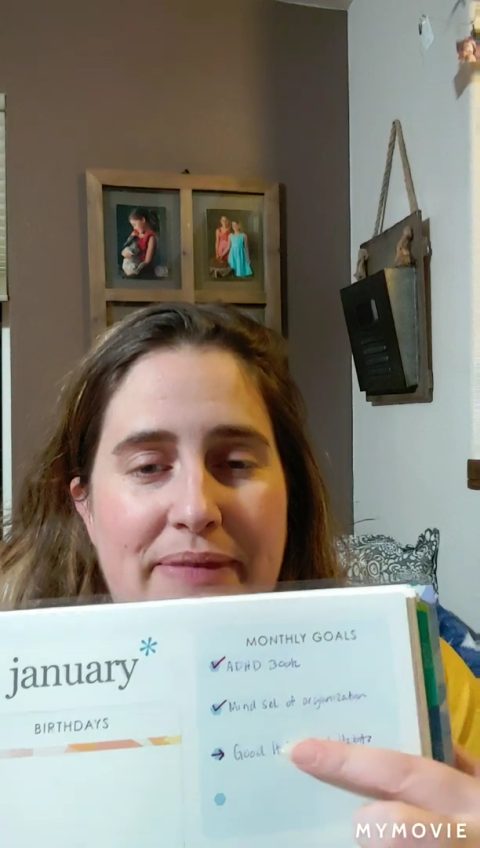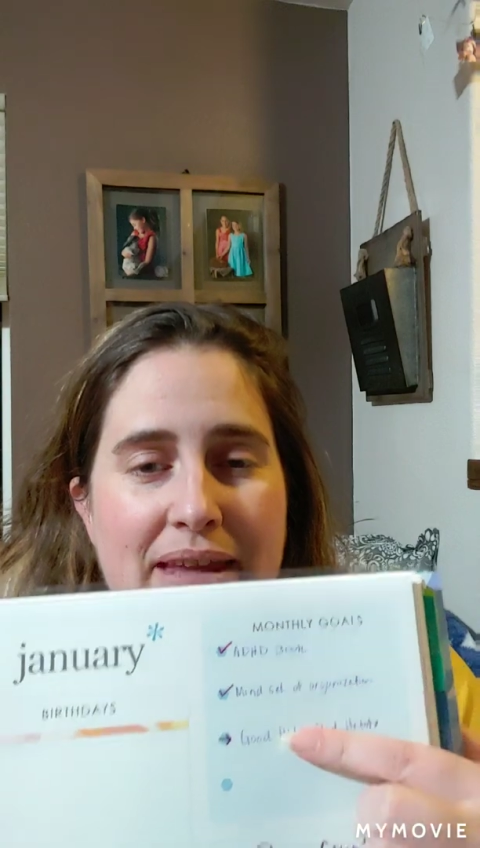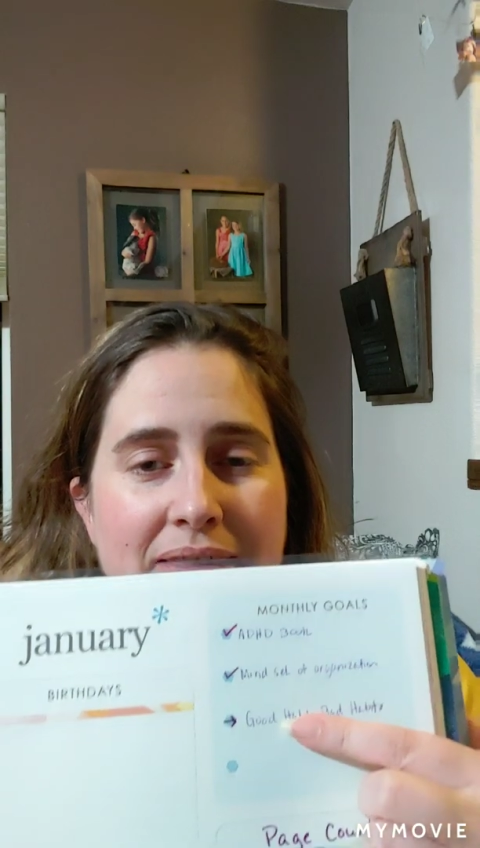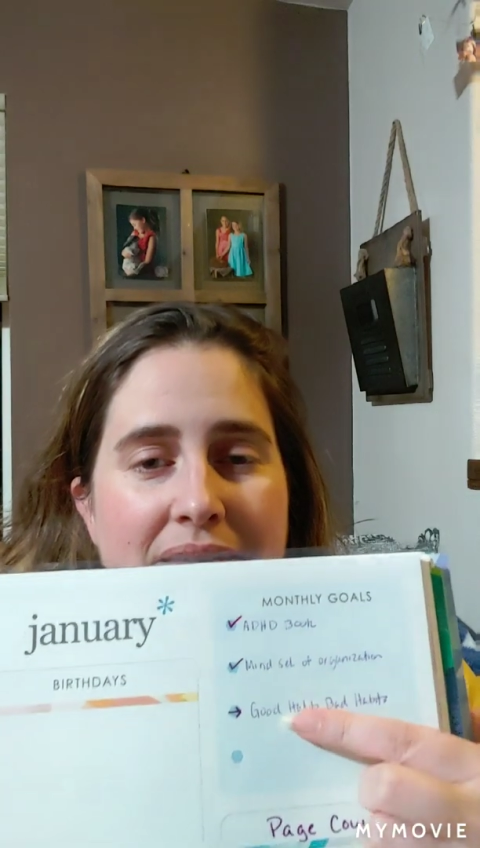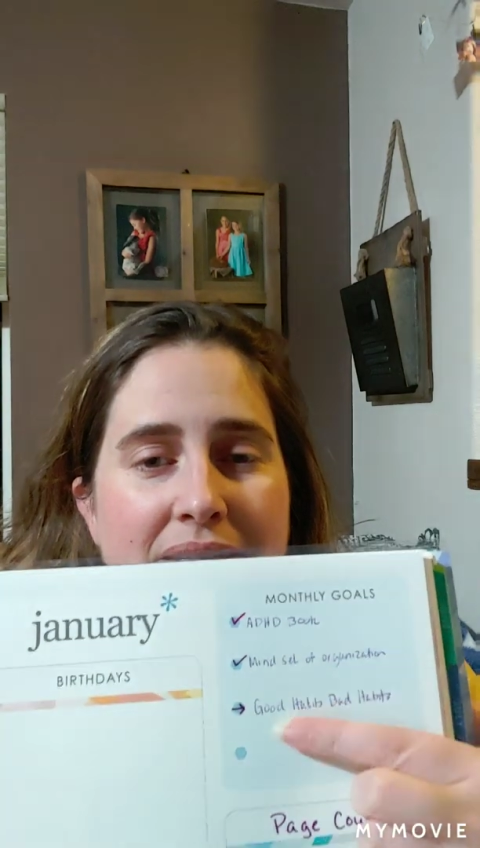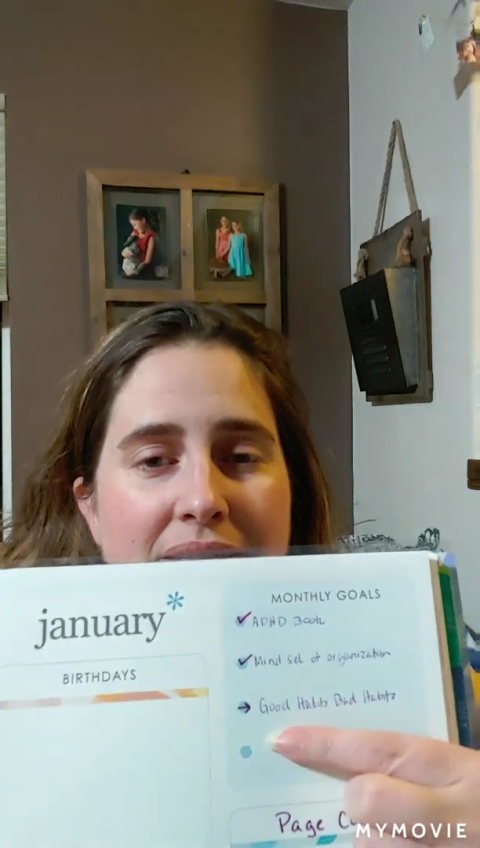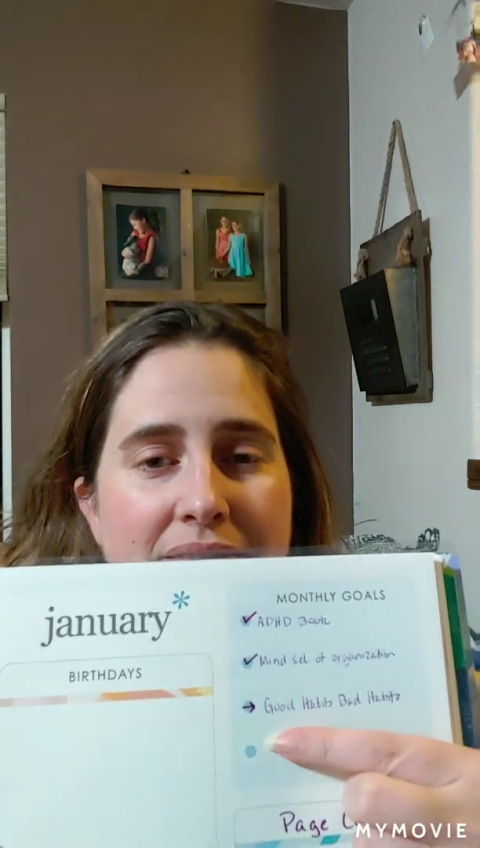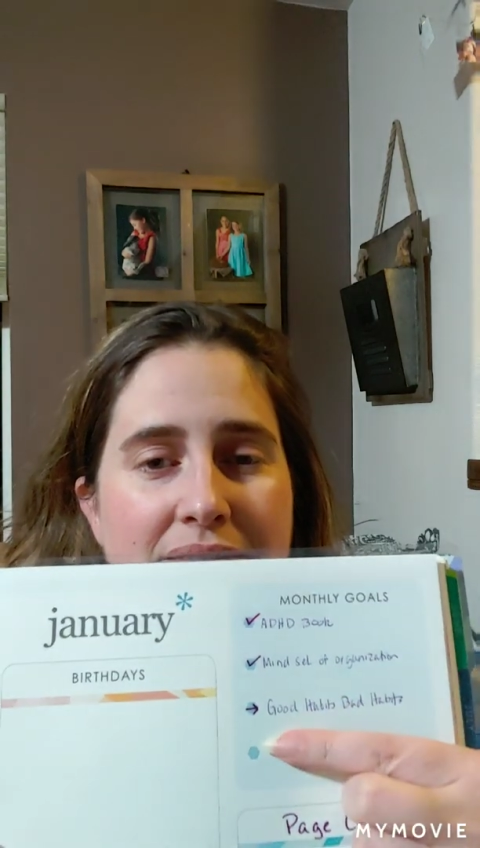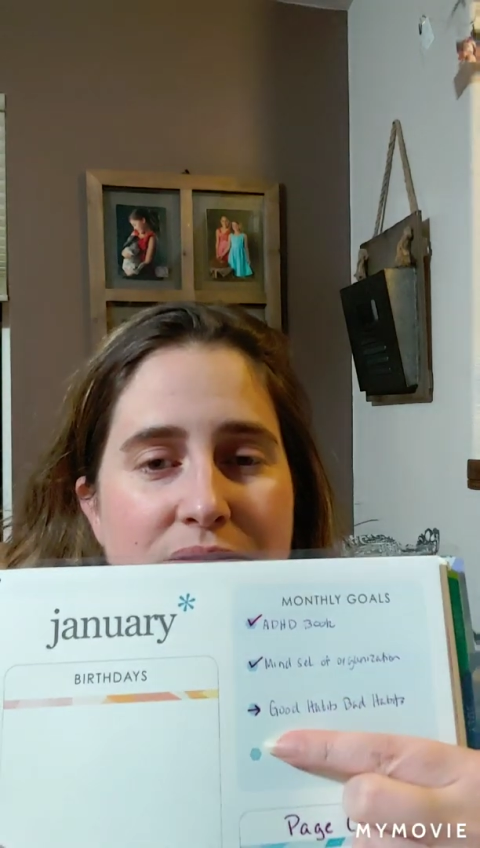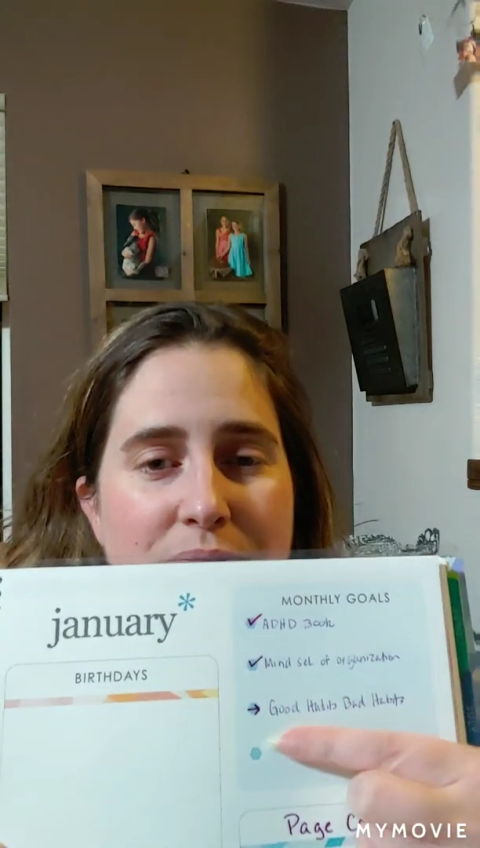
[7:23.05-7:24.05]
And then
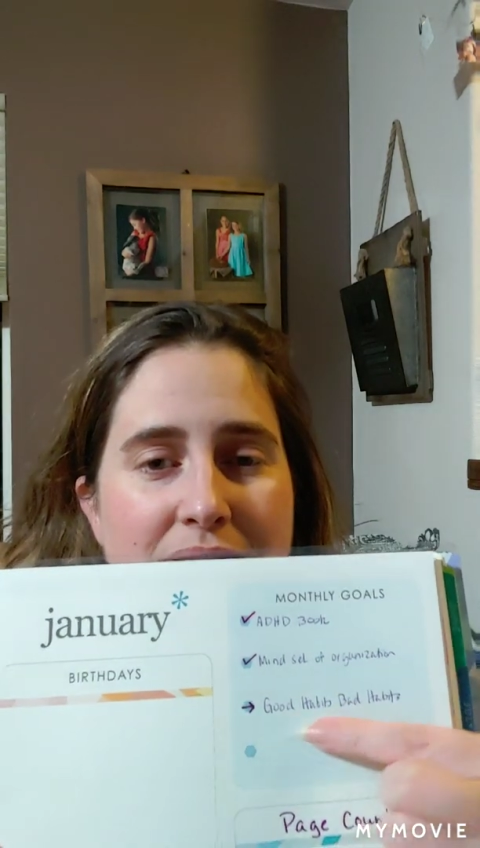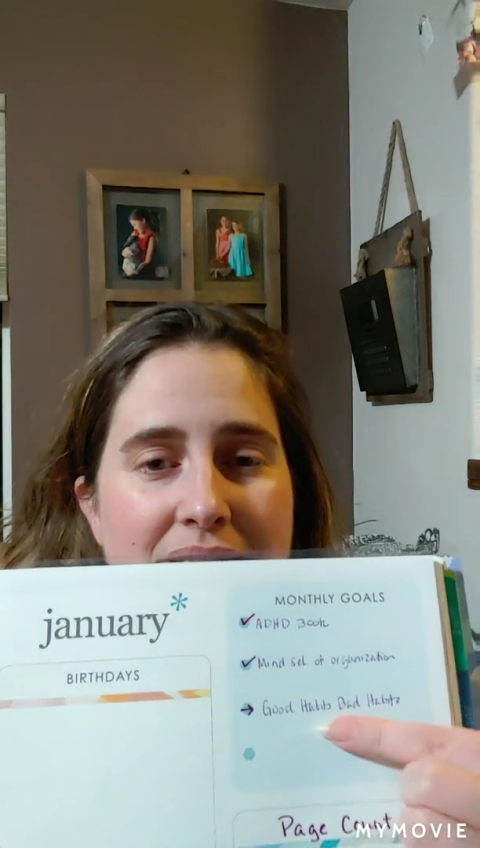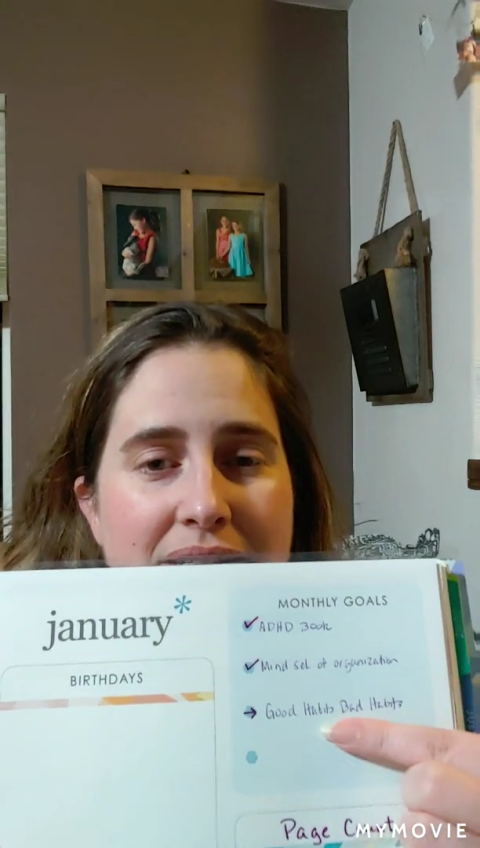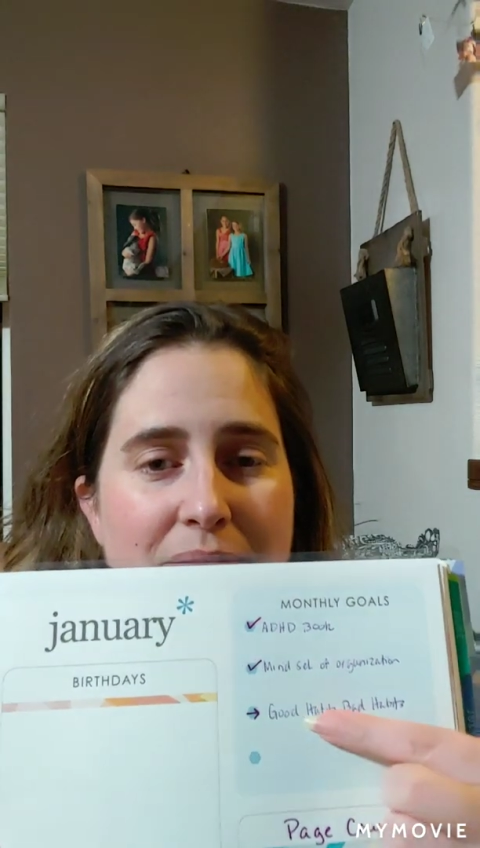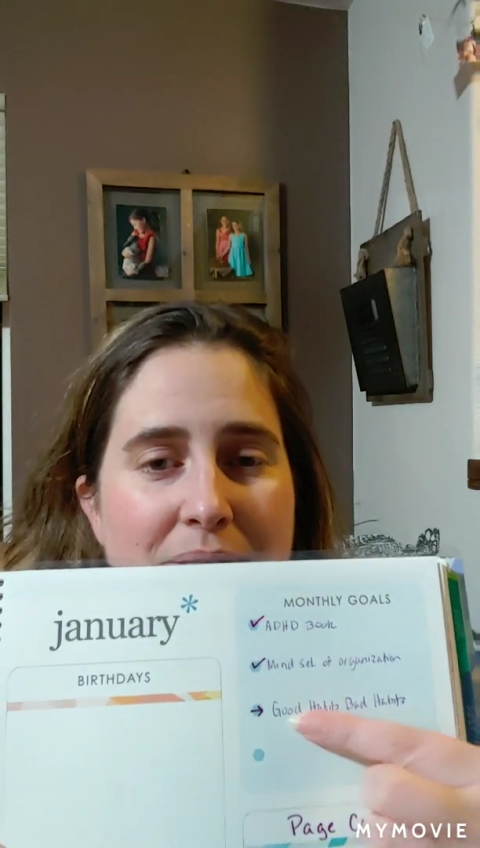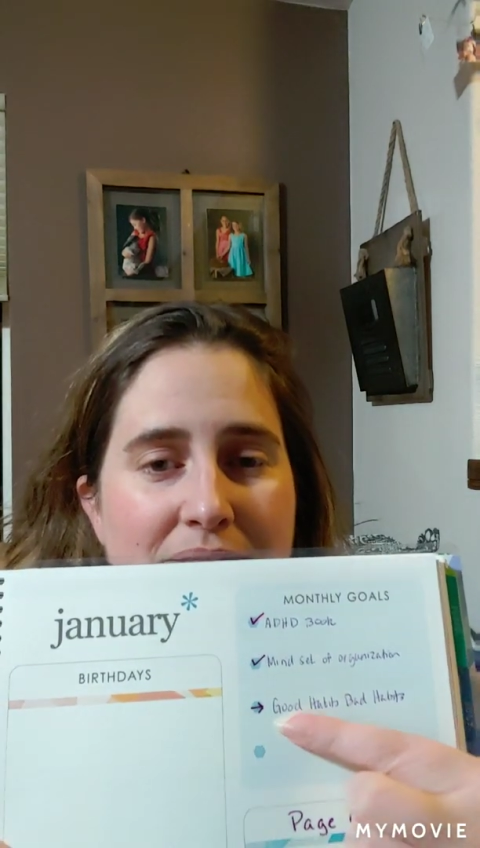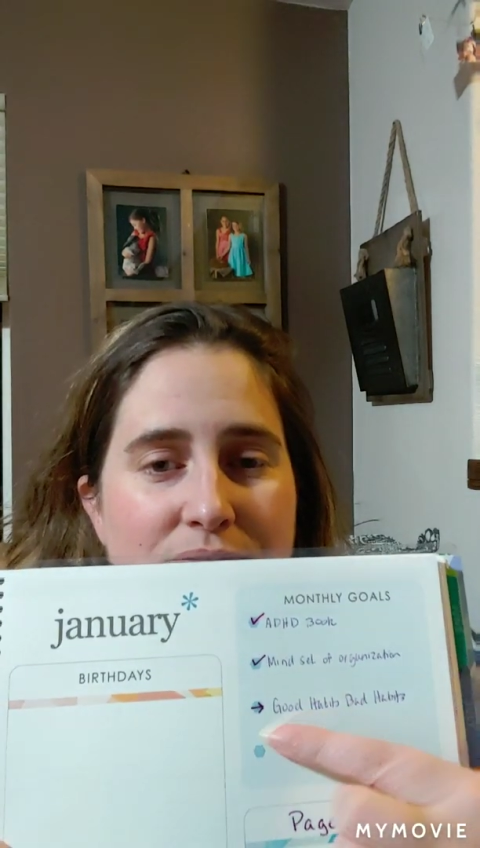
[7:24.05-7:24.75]
this one I did not make,